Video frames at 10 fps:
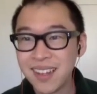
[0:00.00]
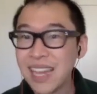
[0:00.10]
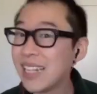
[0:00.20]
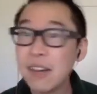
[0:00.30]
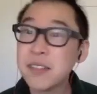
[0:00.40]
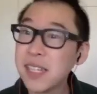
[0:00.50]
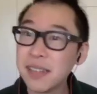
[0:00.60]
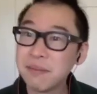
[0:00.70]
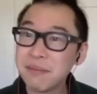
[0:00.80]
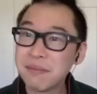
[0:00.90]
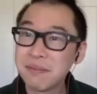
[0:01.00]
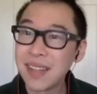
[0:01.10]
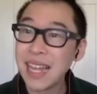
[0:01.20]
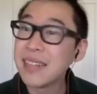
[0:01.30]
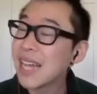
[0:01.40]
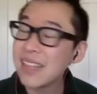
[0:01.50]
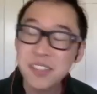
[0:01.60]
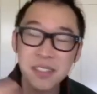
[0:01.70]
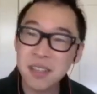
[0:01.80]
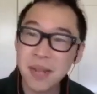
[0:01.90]
And that was it. And
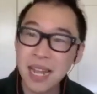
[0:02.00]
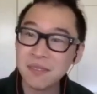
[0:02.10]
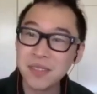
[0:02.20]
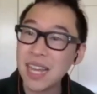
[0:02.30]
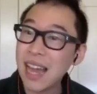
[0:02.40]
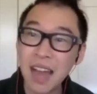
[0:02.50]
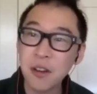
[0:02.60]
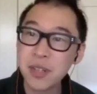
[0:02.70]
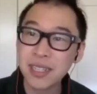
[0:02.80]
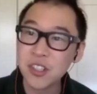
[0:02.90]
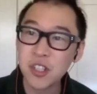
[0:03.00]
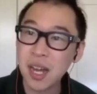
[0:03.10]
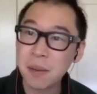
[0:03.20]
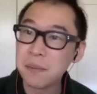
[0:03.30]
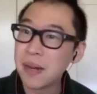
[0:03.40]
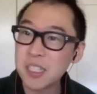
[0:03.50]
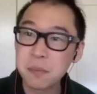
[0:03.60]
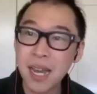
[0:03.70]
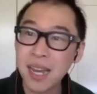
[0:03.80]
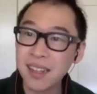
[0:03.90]
that's sometimes how you get the job, by
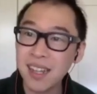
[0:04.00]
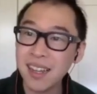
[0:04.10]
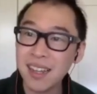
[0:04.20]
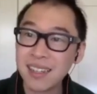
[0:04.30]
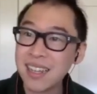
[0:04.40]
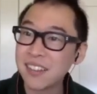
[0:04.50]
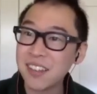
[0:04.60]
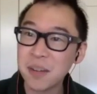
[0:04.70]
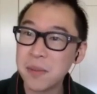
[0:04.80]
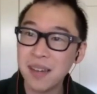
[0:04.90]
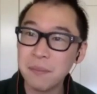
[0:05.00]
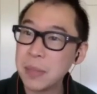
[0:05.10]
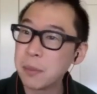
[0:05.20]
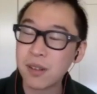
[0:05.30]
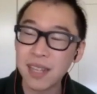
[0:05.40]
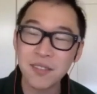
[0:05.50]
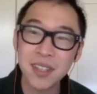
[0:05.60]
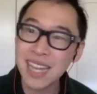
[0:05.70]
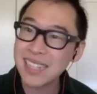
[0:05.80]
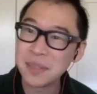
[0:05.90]
smiling a lot and not talk about. People are like, well,
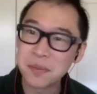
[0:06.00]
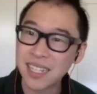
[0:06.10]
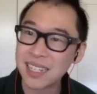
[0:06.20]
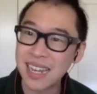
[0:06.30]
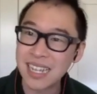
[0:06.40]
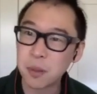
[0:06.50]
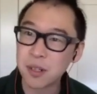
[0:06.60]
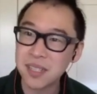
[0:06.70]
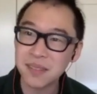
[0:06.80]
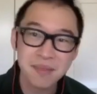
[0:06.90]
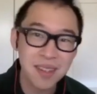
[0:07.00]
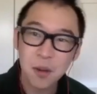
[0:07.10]
that seems like a nice person.